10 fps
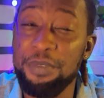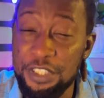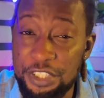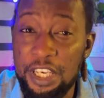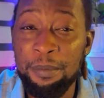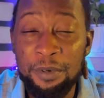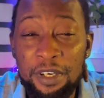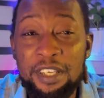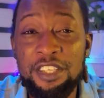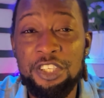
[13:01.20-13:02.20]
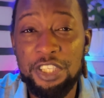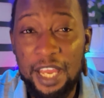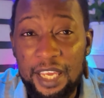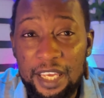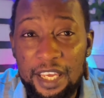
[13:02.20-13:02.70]
PGMOL in
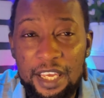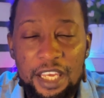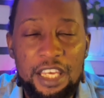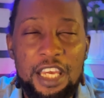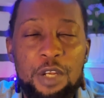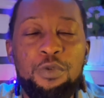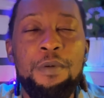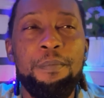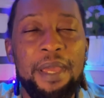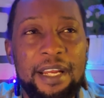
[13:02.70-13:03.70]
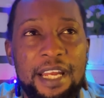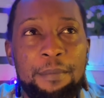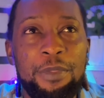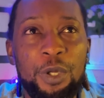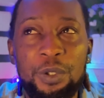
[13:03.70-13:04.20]
check. It will make
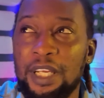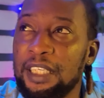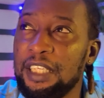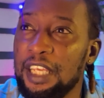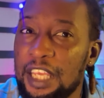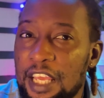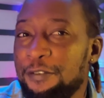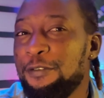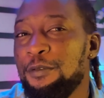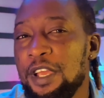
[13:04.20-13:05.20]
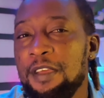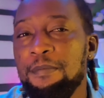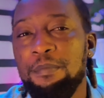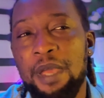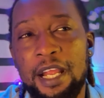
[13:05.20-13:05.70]
them know that if we
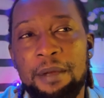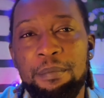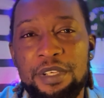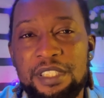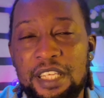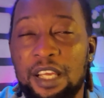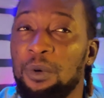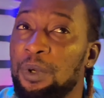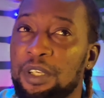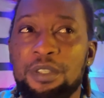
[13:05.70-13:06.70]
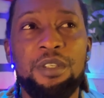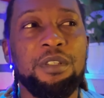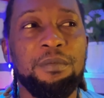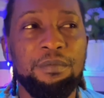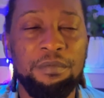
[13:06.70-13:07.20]
make a mistake, we are not going
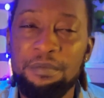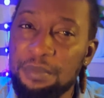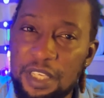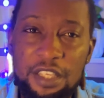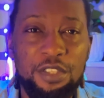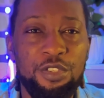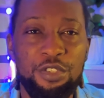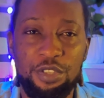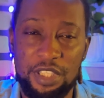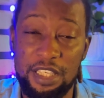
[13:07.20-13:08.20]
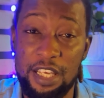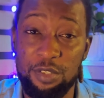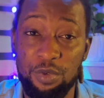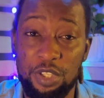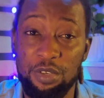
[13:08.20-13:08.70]
to be chosen
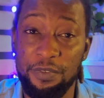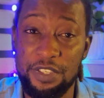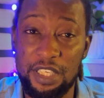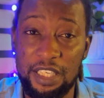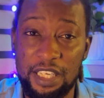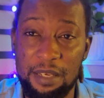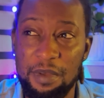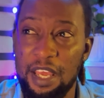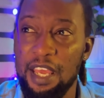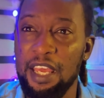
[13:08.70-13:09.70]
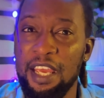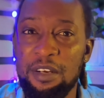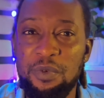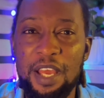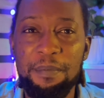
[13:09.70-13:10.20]
next week to officiate the game.
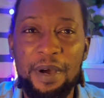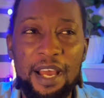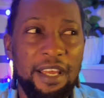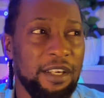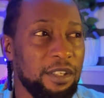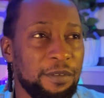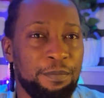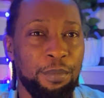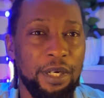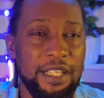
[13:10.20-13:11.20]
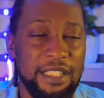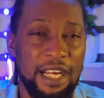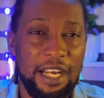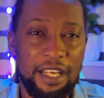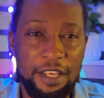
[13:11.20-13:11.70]
And whereby a lot of bodies
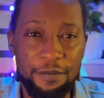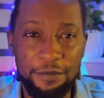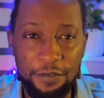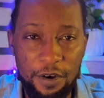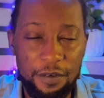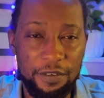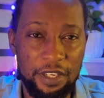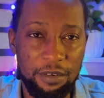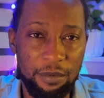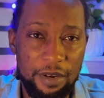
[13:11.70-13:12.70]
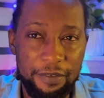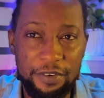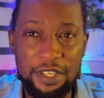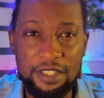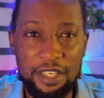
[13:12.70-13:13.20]
are involved in the
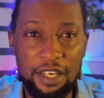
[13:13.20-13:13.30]
referees